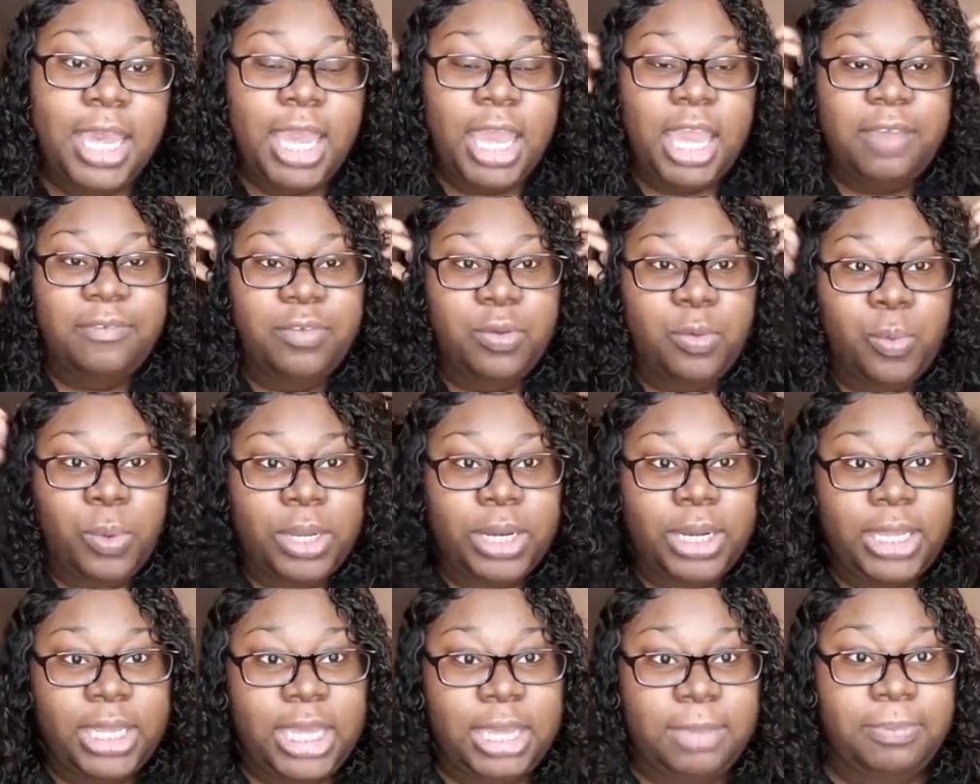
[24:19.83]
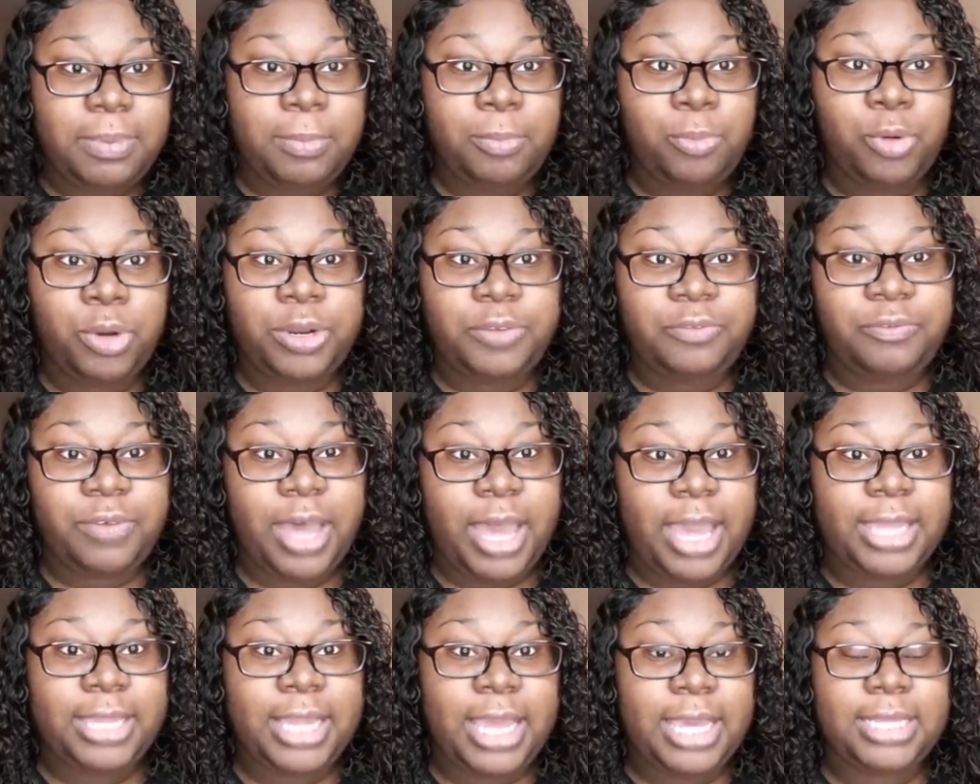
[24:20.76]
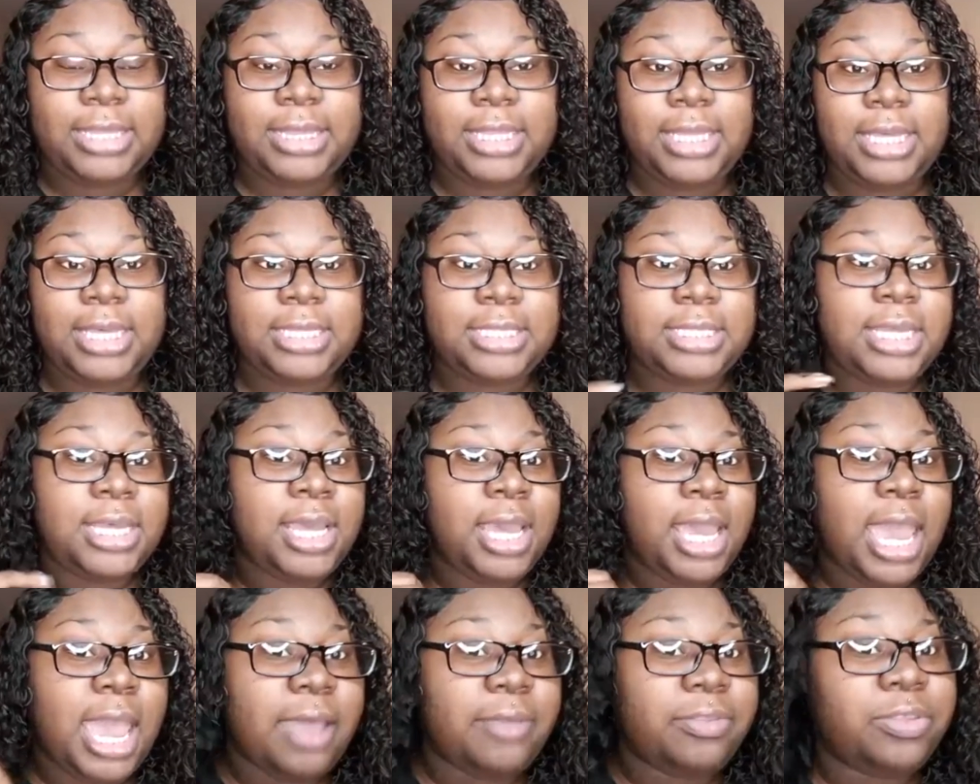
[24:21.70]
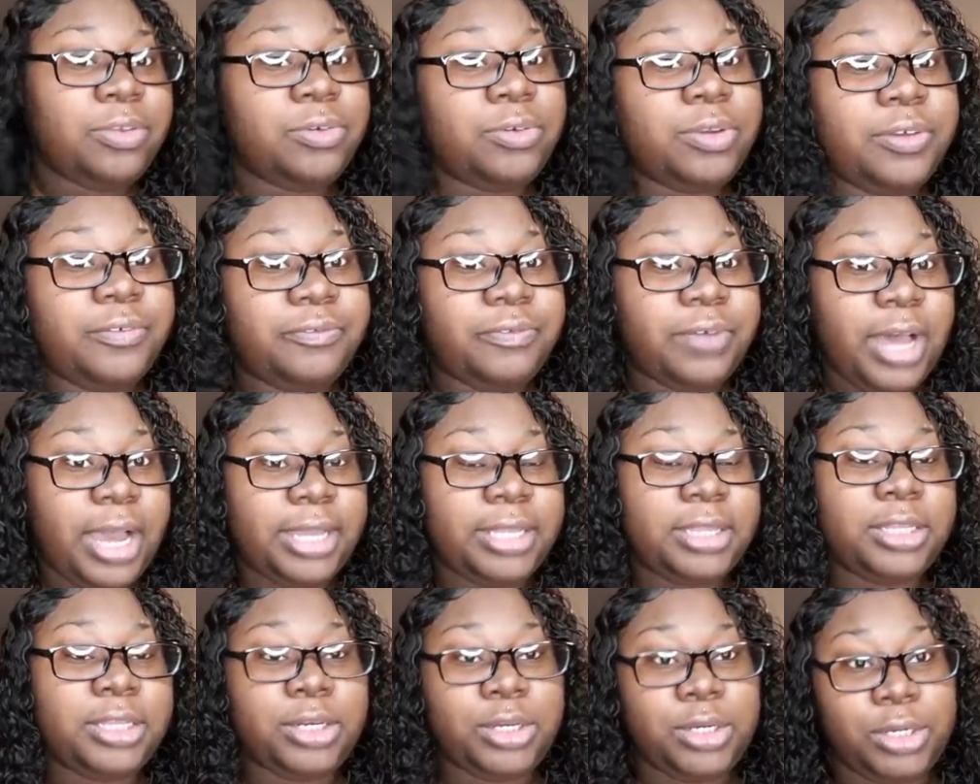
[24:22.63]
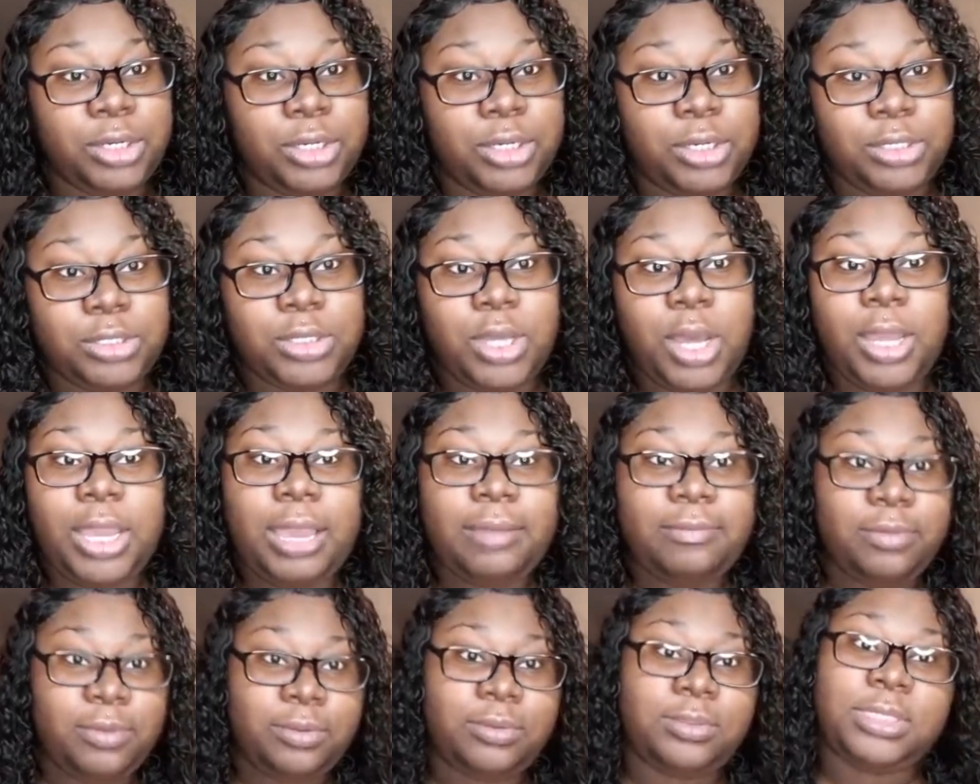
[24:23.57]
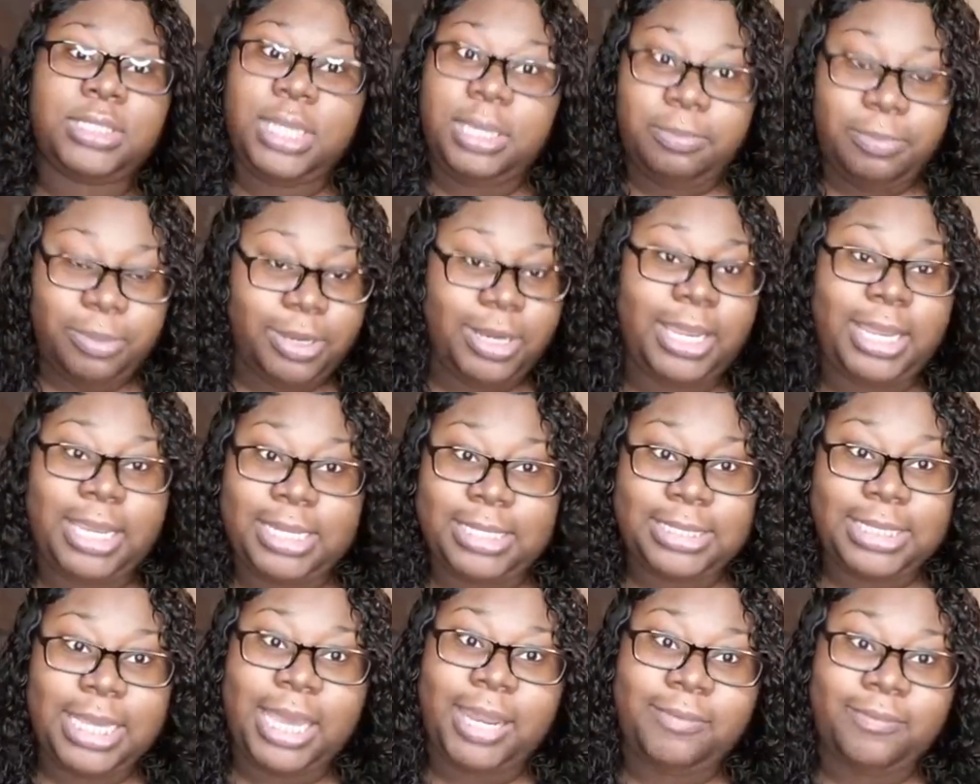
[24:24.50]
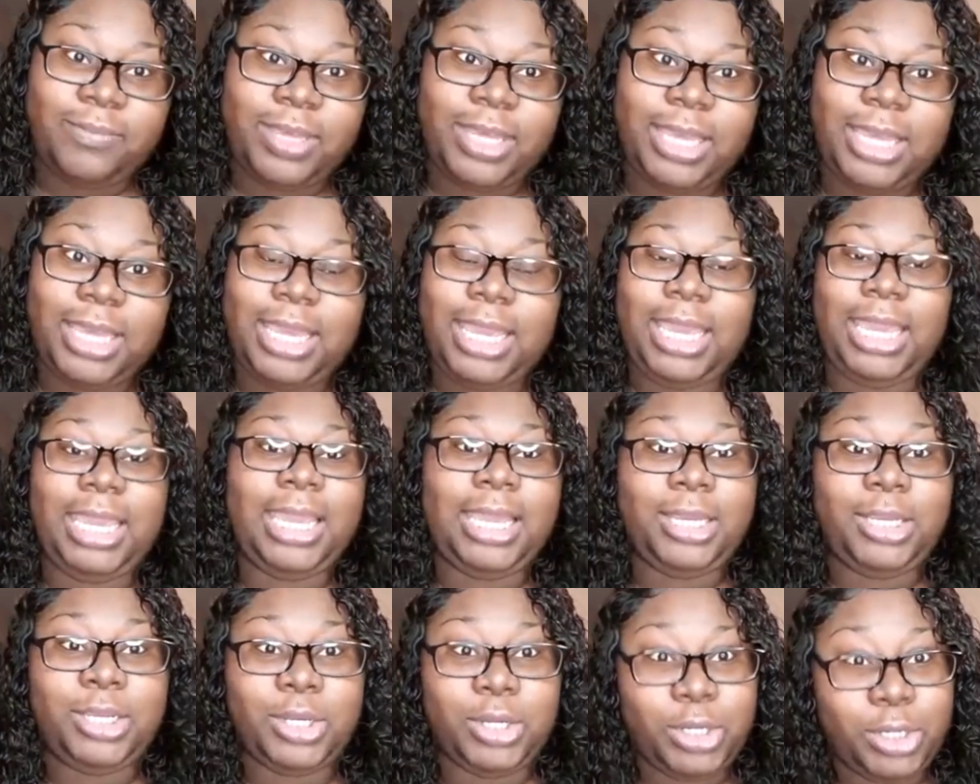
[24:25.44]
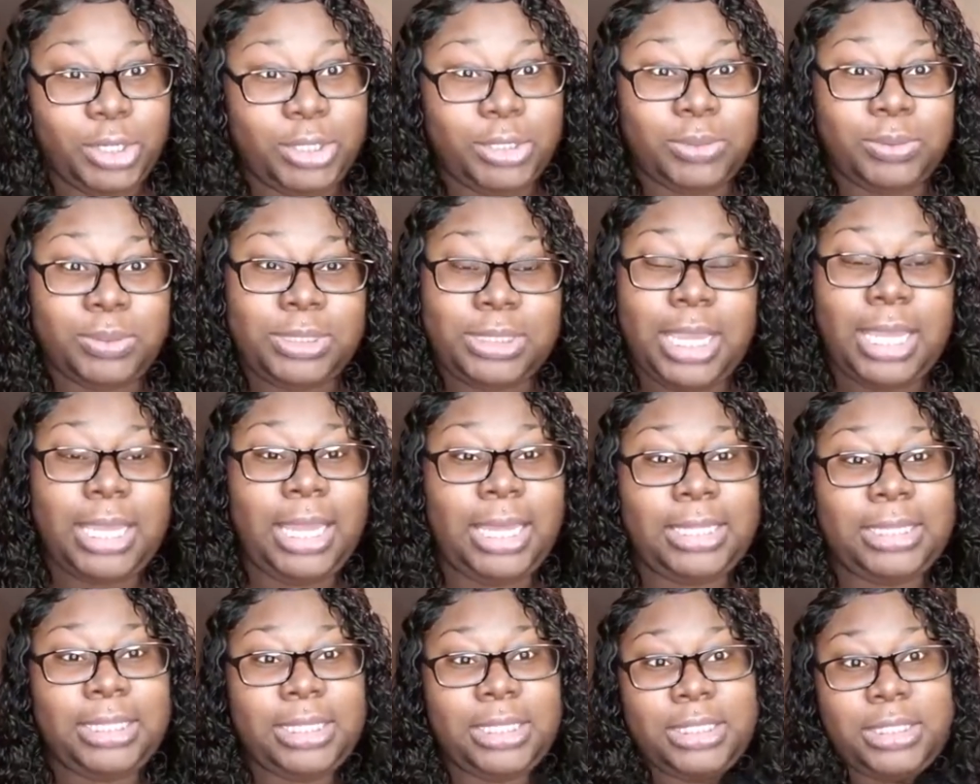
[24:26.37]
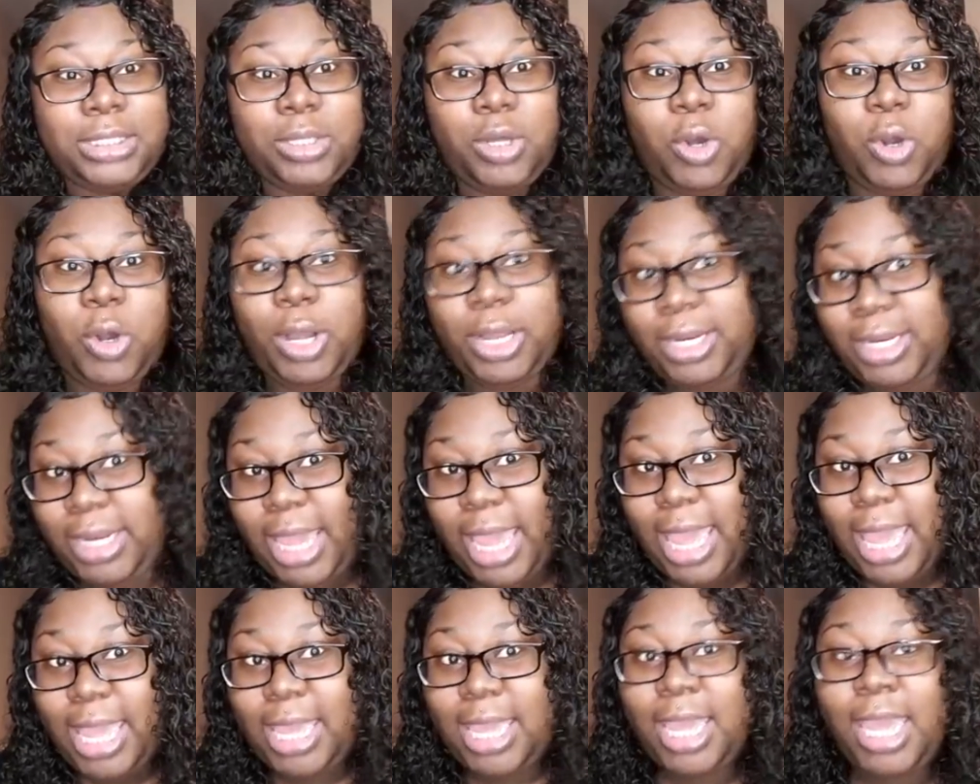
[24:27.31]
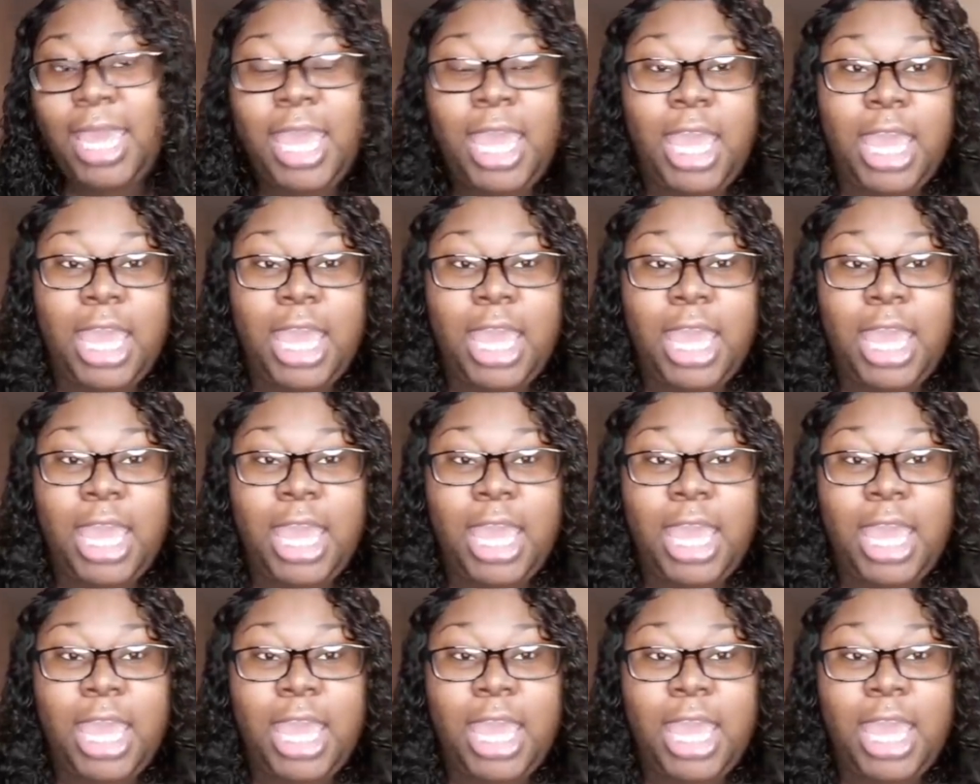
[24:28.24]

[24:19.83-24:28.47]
If you want to keep it more defined like this, after you define the curls, all you have to do is keep your hands out of it and your curls will stay like this all day.